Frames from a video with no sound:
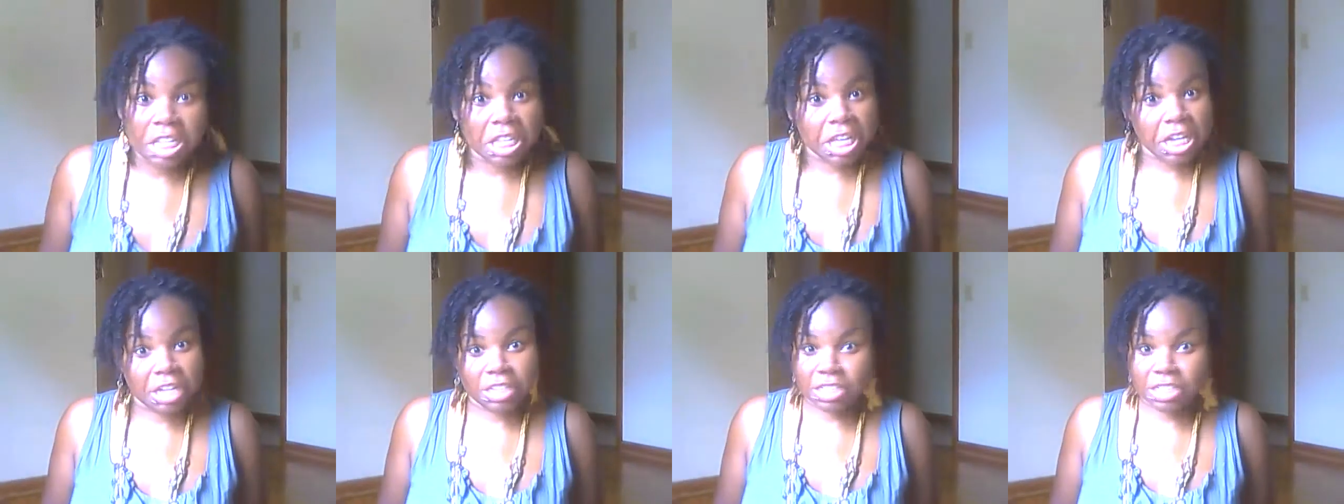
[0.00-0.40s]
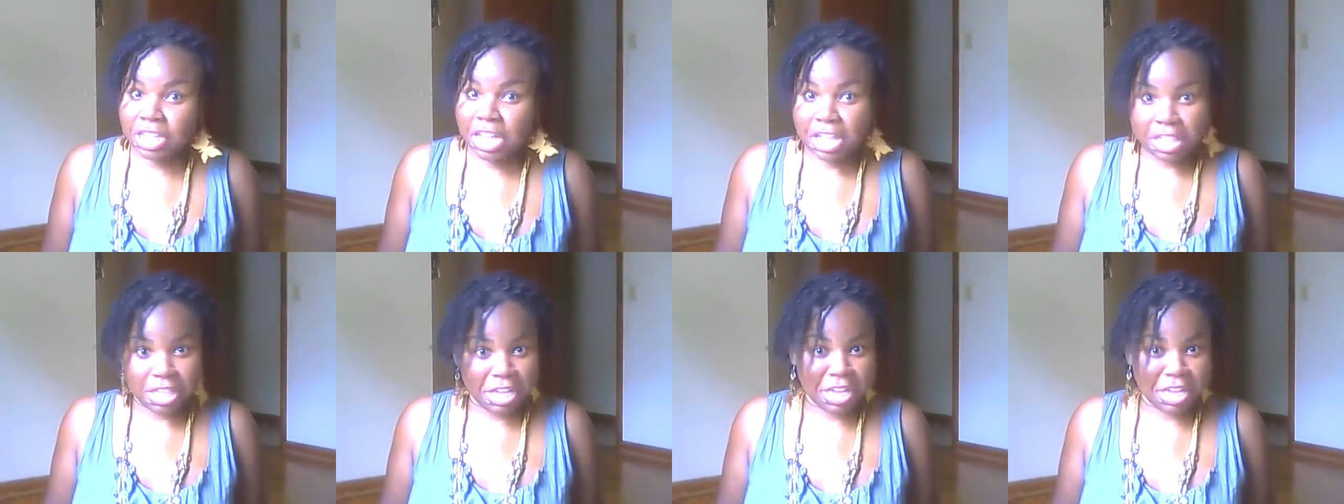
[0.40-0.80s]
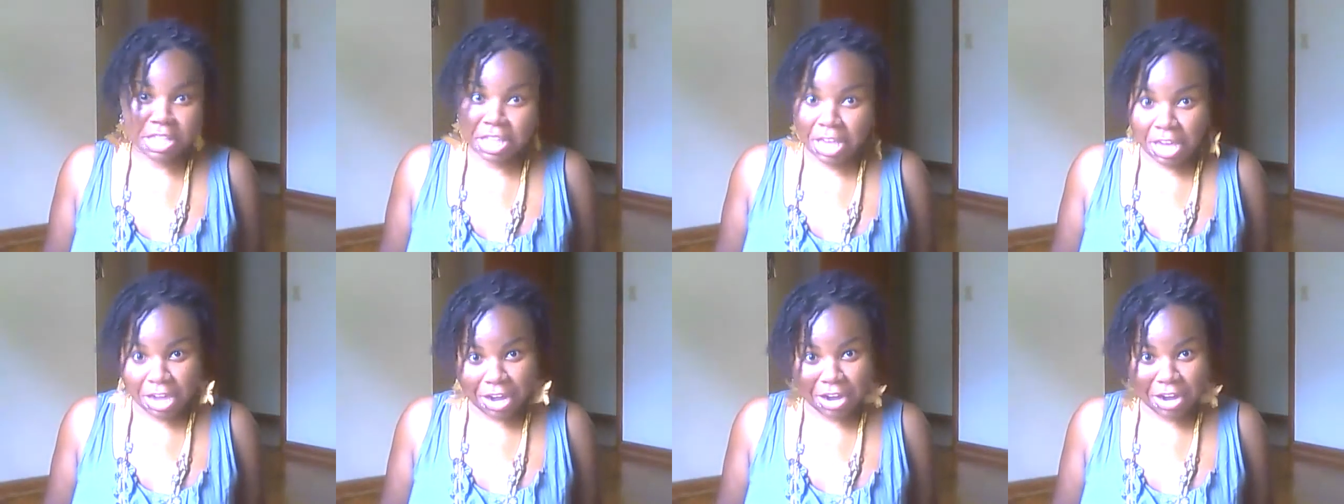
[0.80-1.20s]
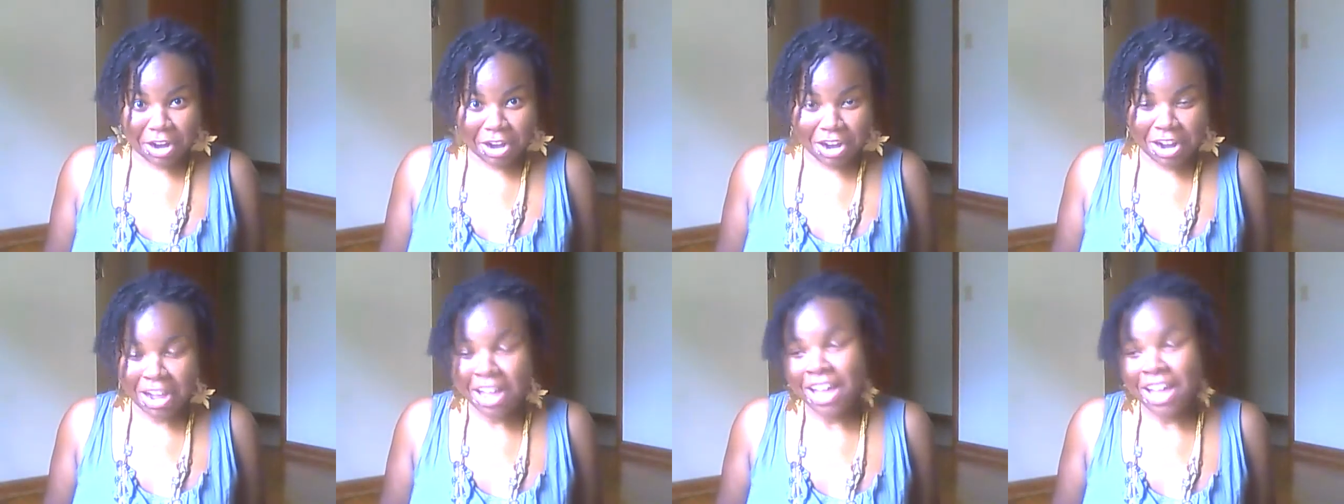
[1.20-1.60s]
and there's nothing
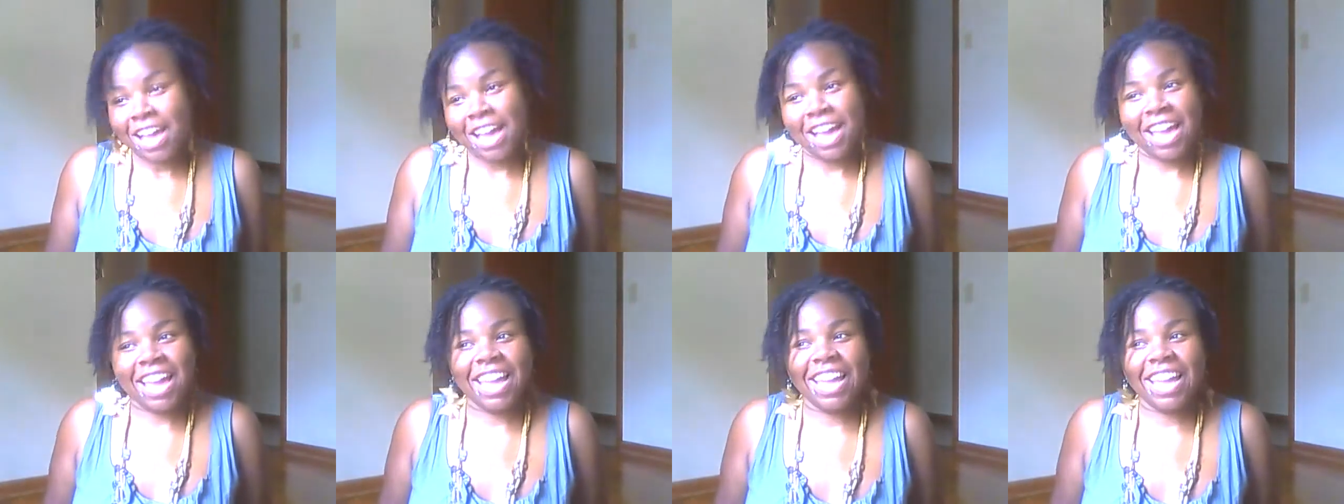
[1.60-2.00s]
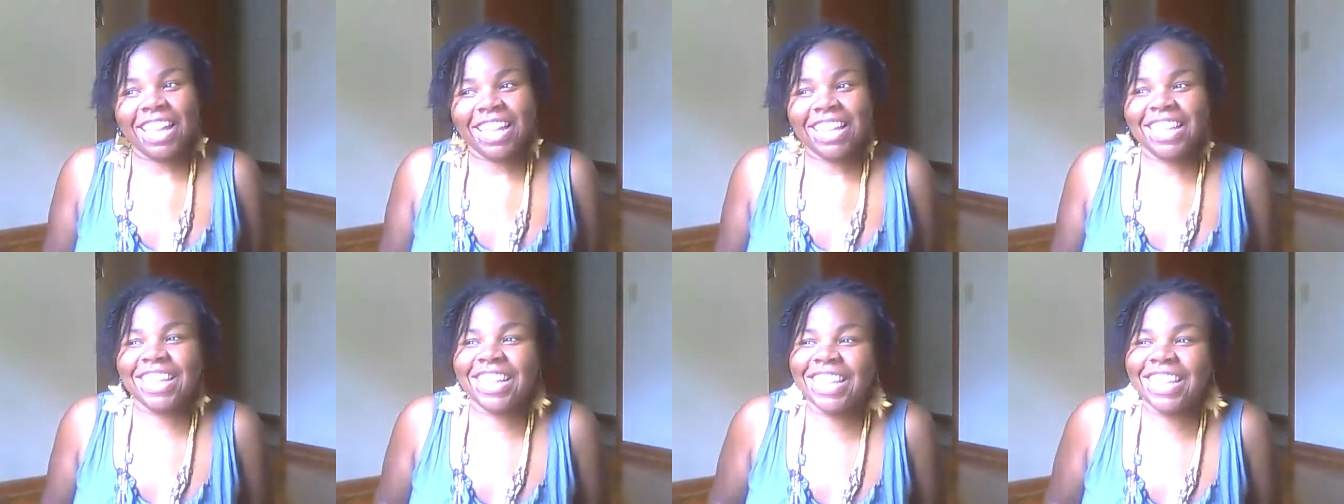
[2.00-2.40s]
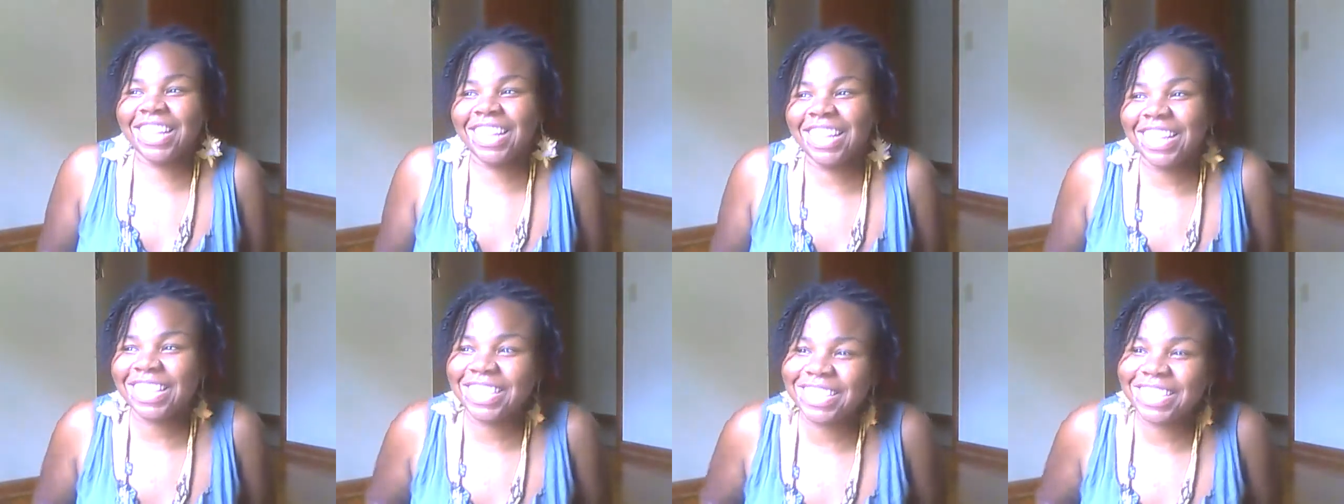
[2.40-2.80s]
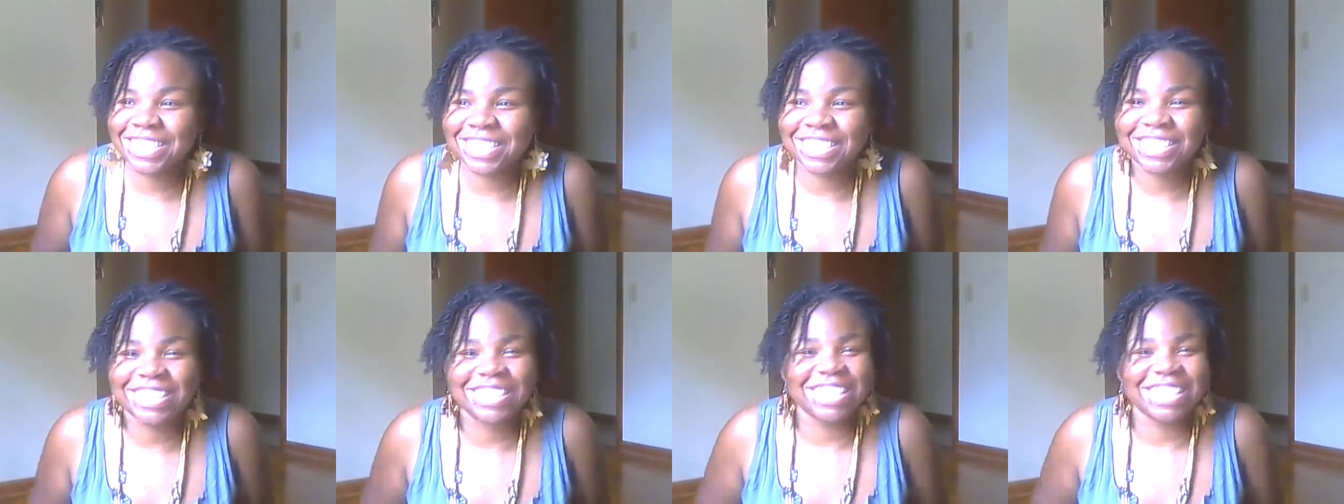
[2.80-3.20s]
there.
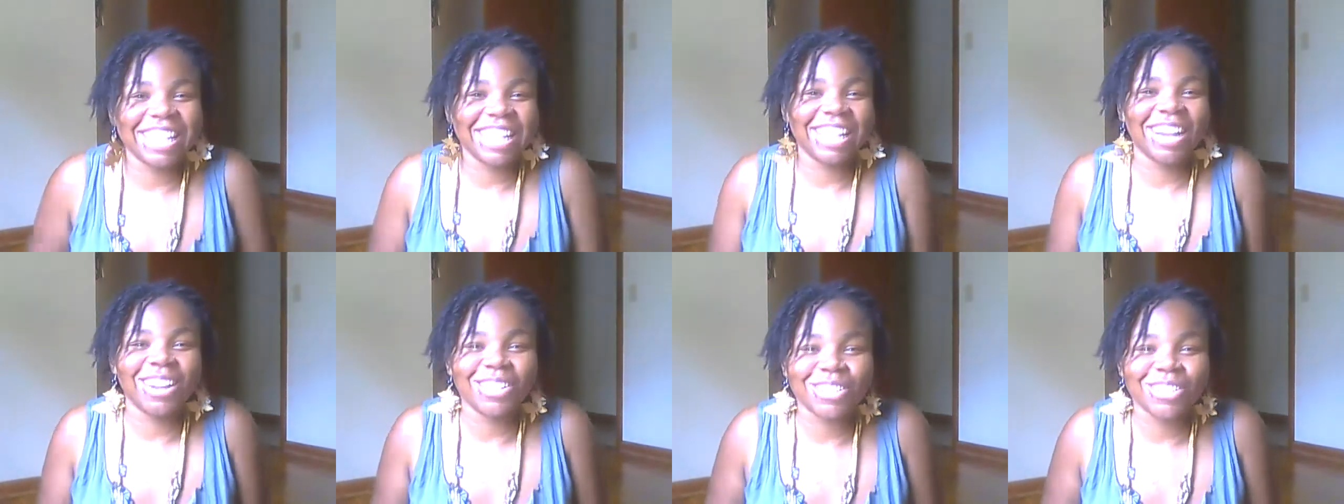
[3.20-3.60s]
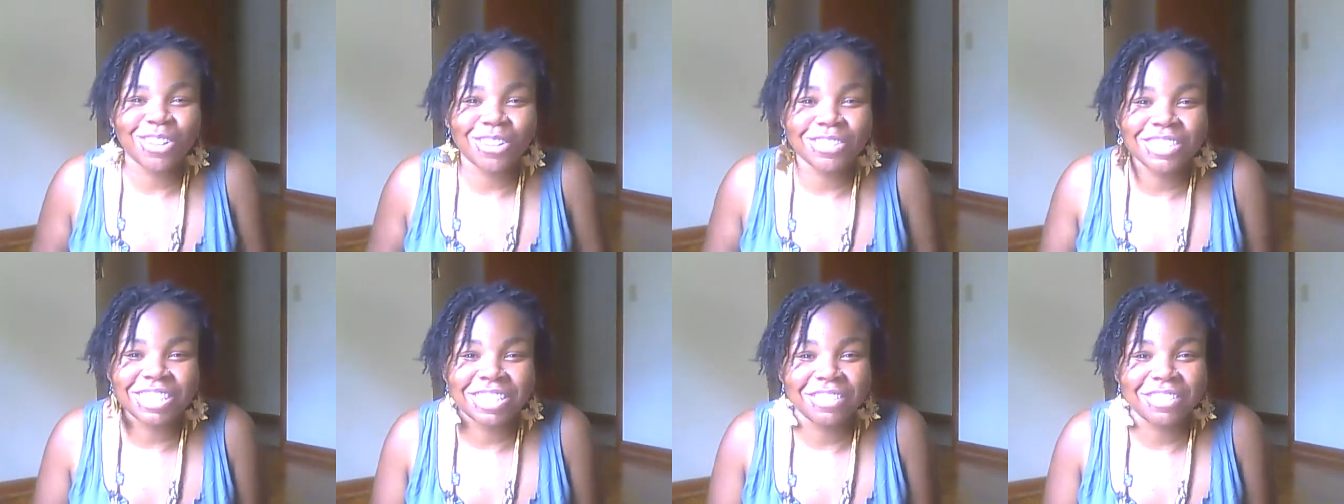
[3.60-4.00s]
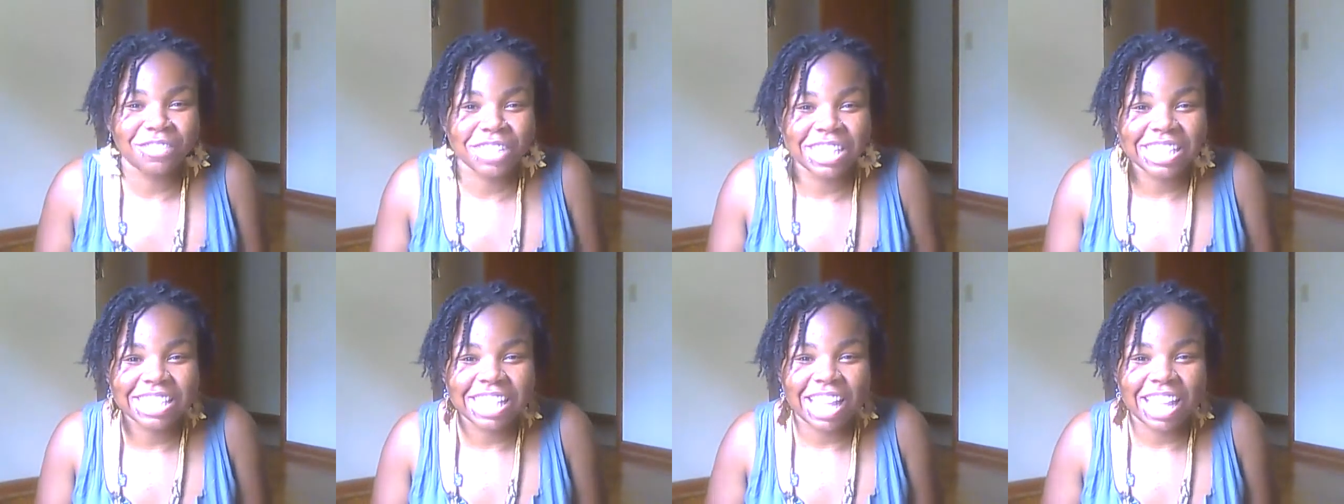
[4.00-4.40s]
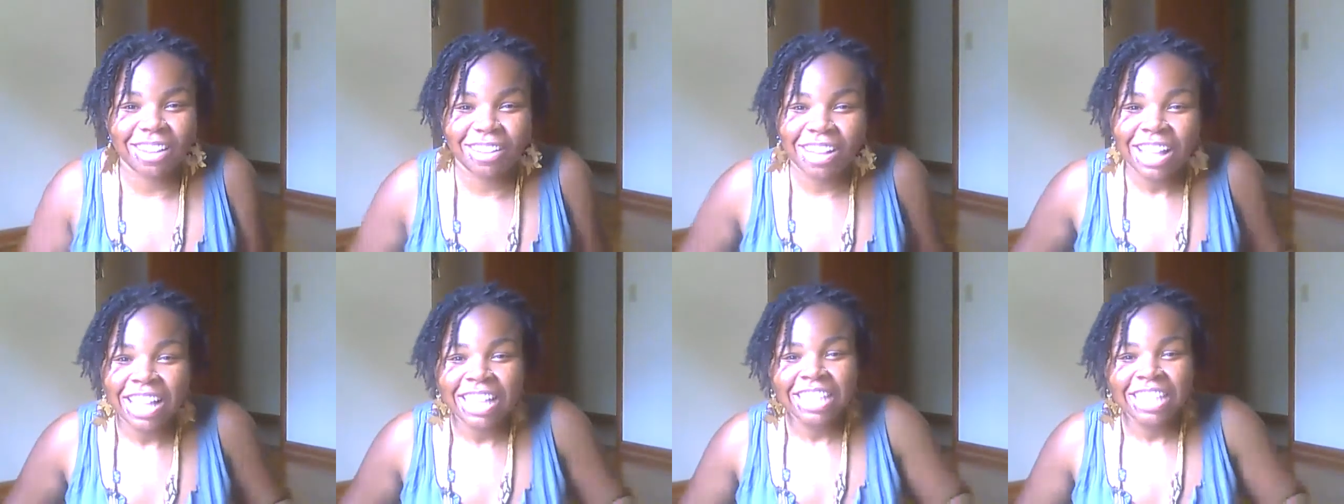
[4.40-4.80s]
And she goes off, she freaks
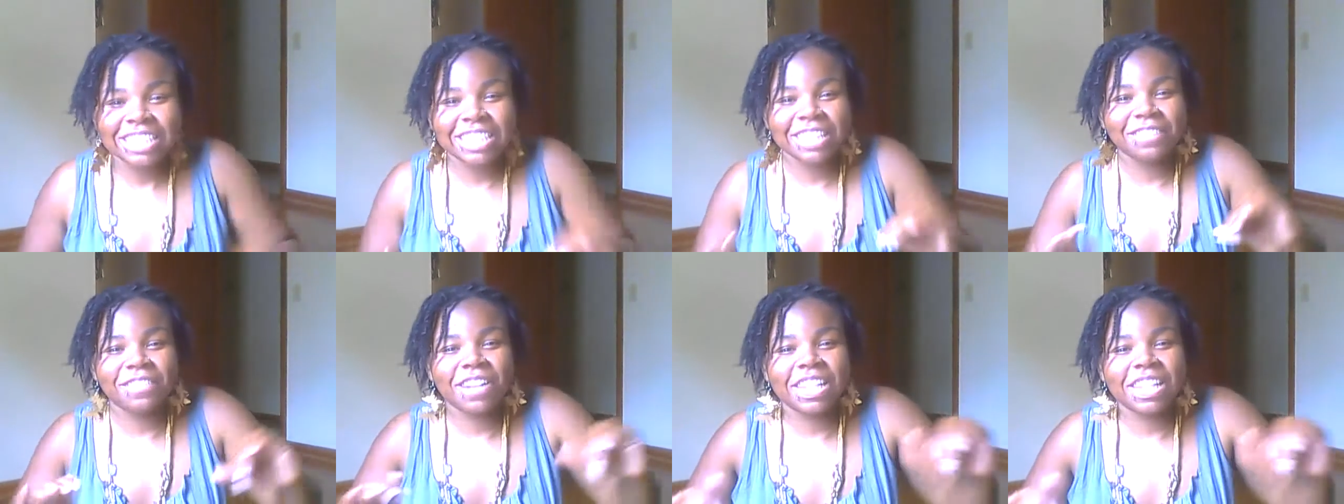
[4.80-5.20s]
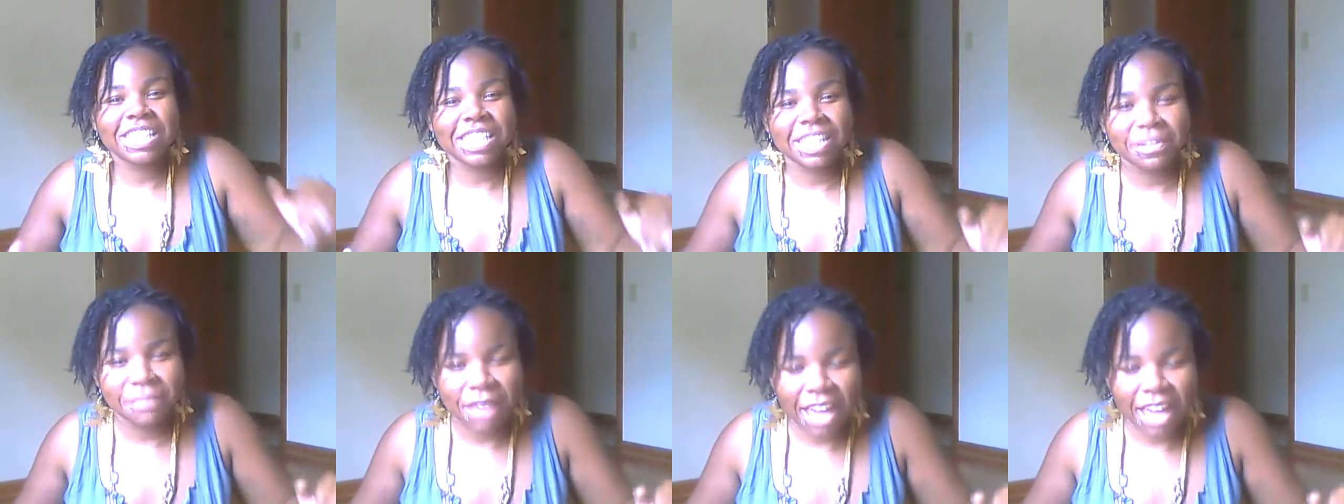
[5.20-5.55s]
out. She runs to the